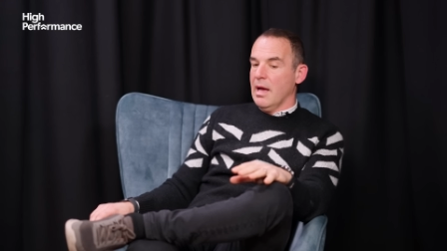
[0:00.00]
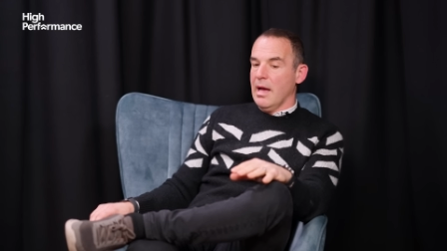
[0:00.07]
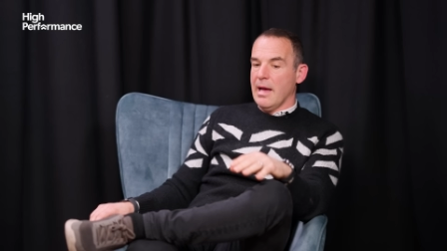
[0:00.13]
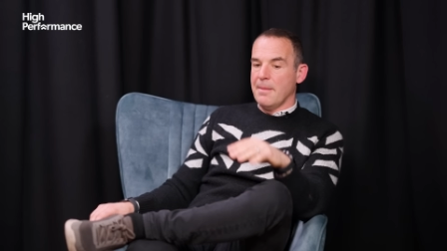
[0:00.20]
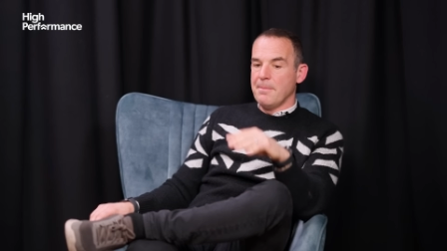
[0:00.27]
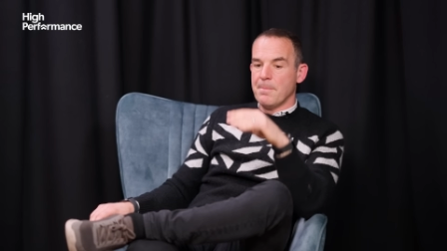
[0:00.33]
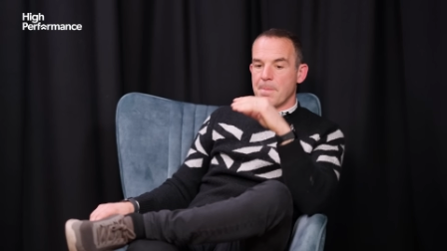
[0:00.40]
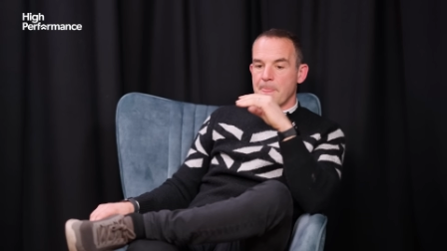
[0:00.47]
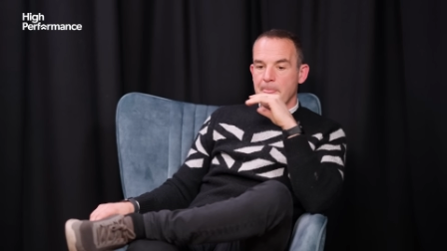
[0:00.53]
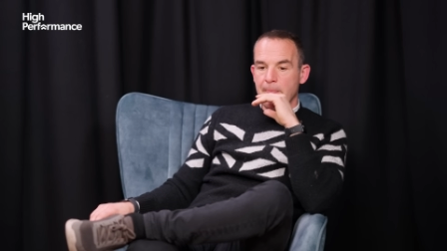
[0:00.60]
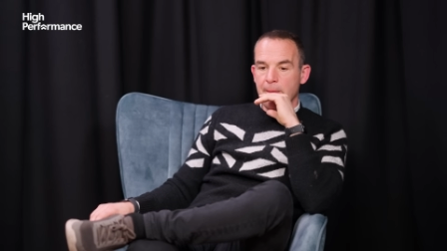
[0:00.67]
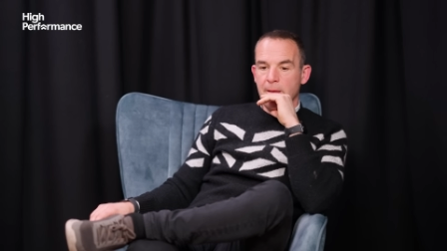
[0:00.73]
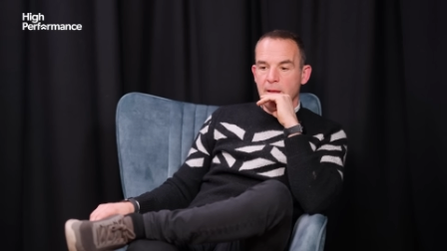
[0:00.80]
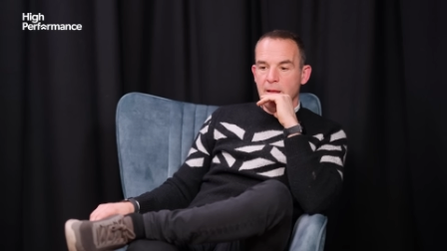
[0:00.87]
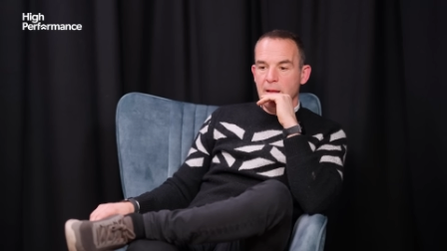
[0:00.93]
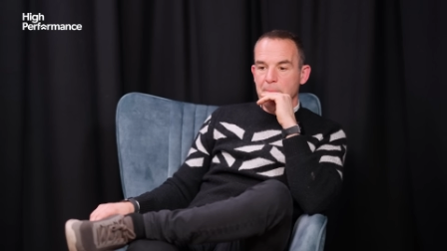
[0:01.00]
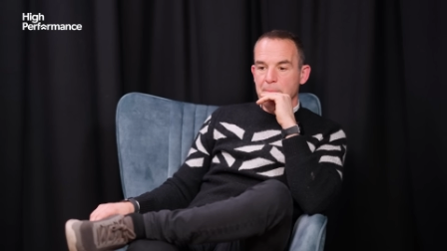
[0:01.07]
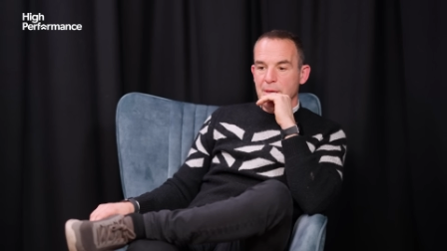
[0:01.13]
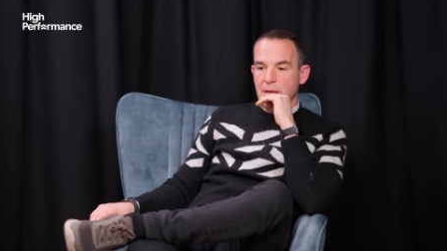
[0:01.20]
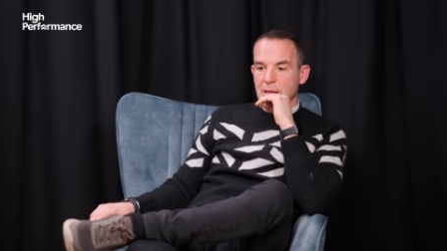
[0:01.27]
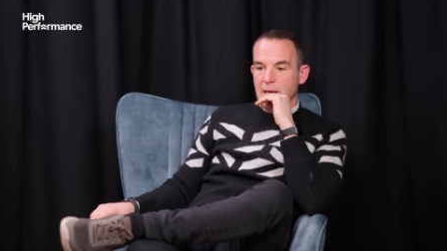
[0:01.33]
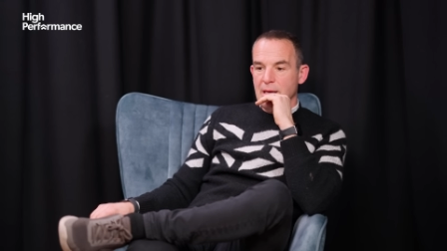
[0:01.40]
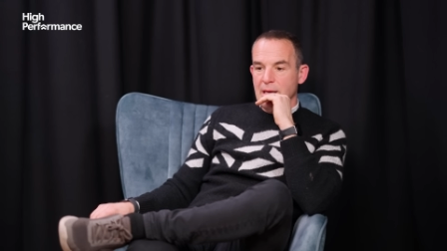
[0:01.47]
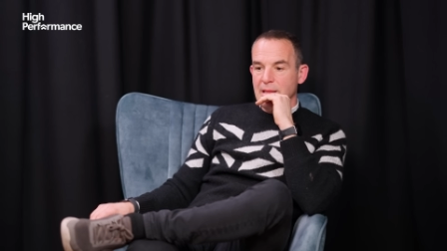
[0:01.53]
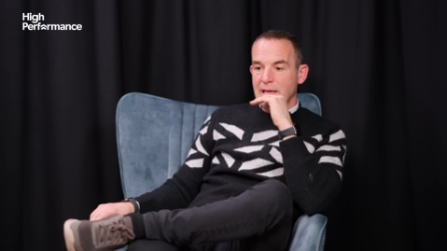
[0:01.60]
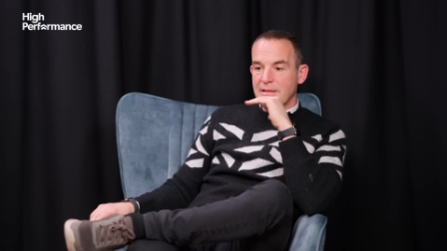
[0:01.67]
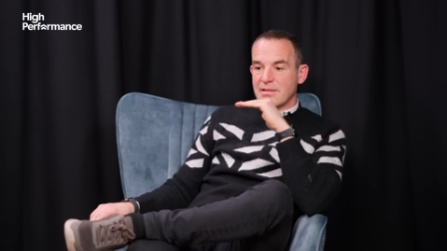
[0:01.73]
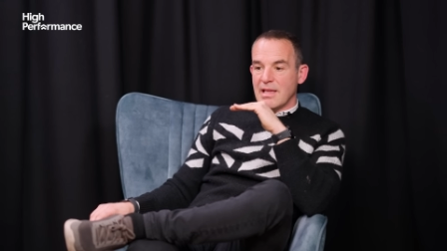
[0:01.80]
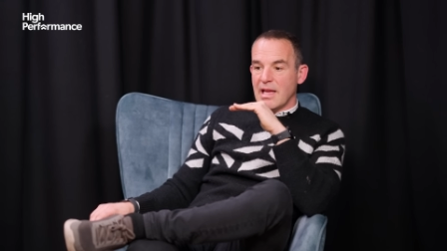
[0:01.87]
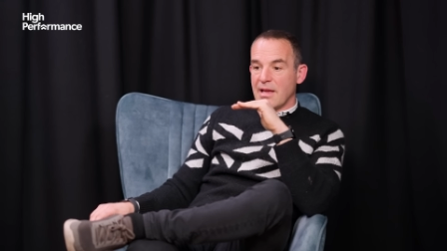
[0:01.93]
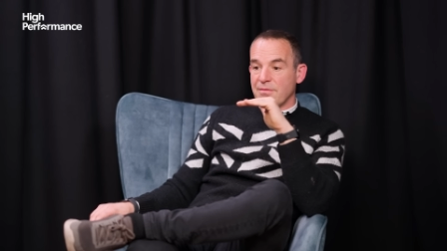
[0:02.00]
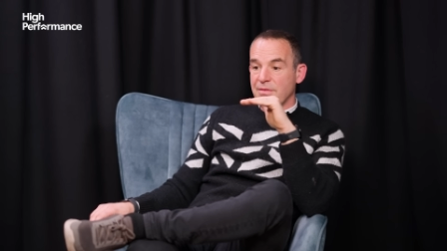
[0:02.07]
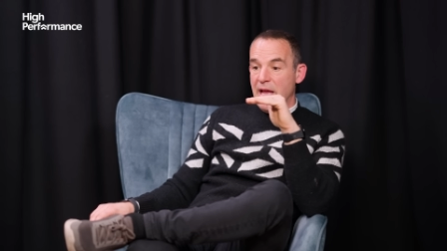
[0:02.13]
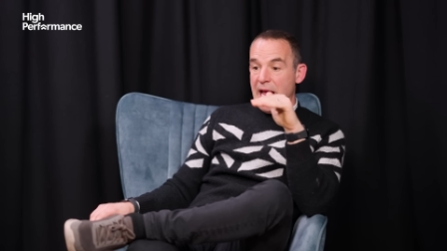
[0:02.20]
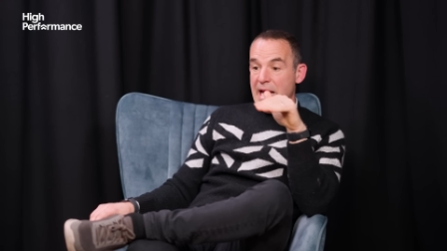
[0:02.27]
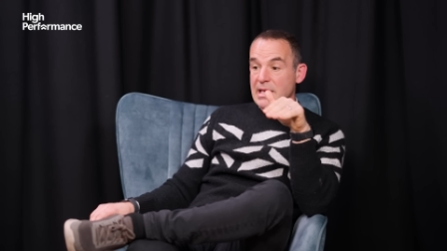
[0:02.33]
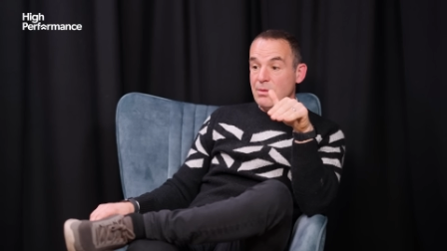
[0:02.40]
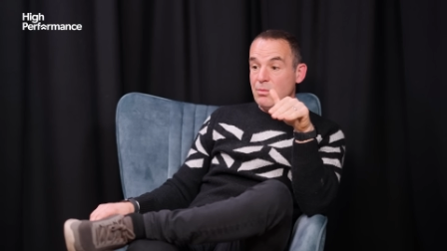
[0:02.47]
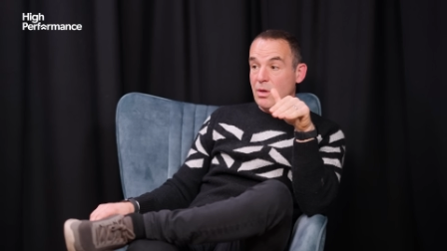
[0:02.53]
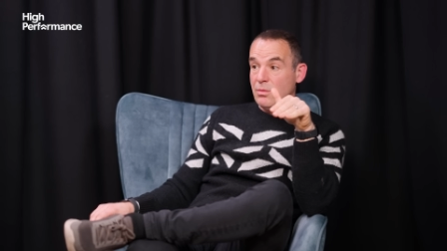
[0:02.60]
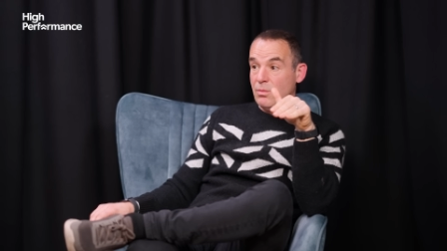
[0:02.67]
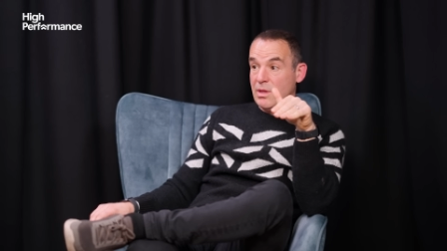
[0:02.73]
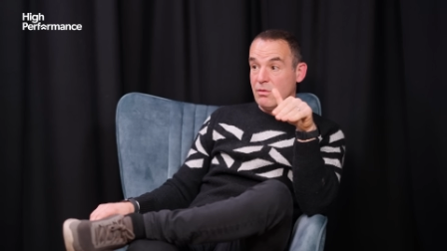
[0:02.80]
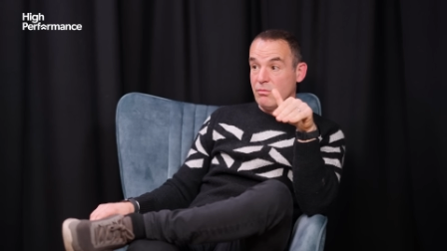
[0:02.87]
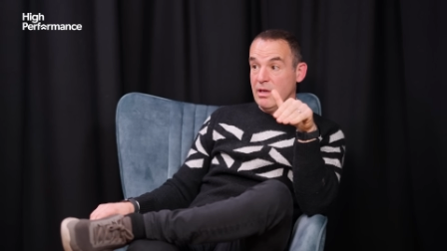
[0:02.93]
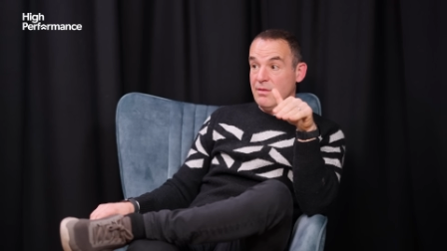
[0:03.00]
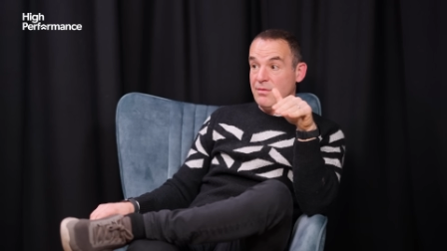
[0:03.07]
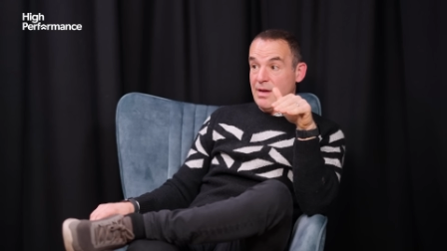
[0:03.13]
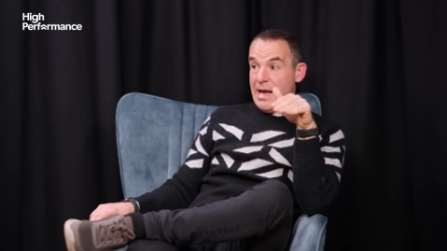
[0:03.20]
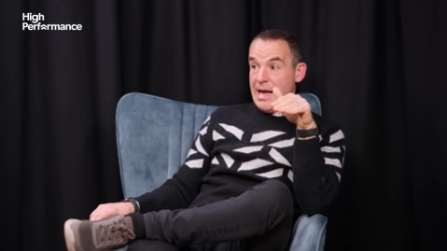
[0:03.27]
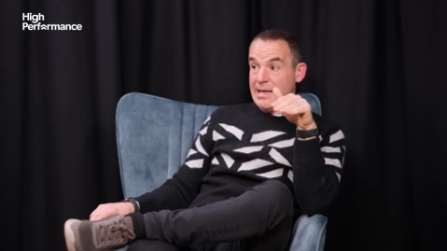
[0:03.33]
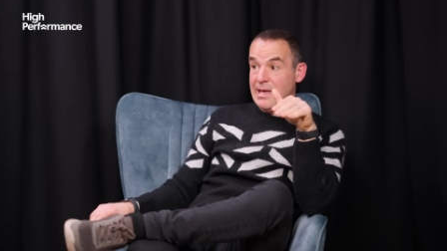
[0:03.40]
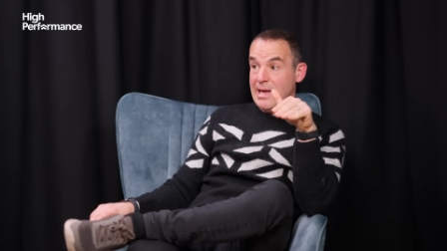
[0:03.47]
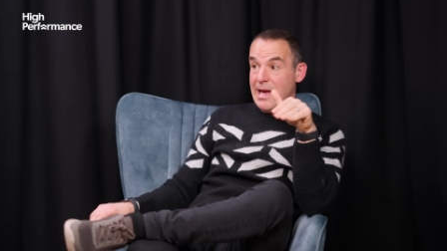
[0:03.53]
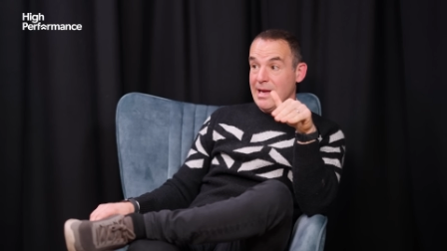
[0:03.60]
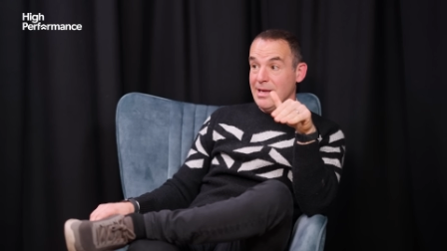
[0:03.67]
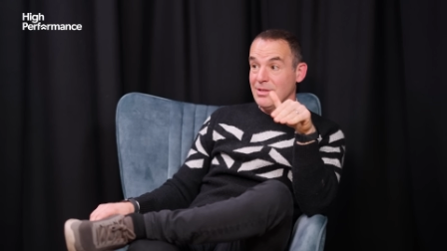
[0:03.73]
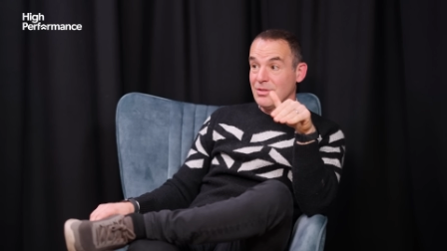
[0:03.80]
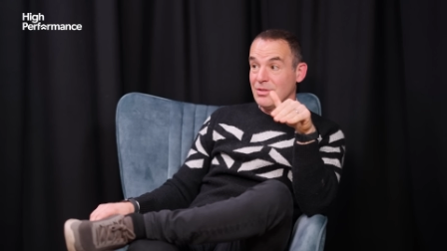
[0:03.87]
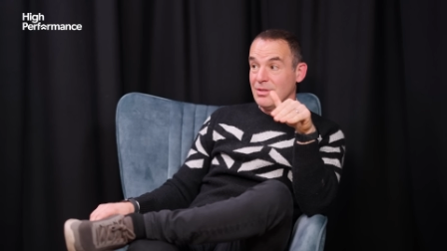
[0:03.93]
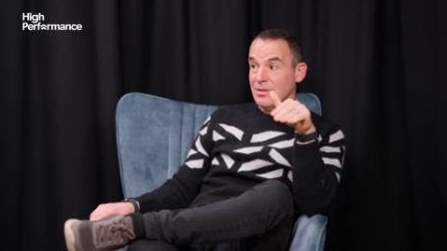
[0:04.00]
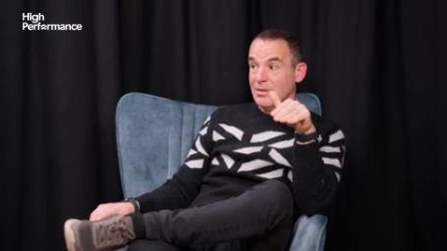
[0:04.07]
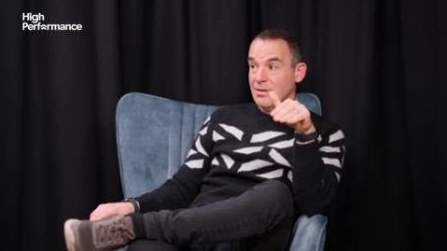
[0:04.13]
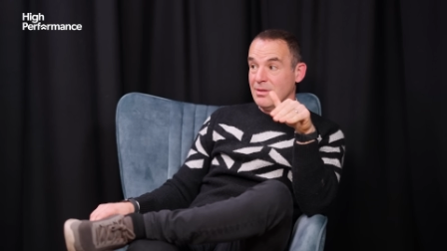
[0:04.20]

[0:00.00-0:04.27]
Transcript: Um, but a lesson I have for anyone with grief at any age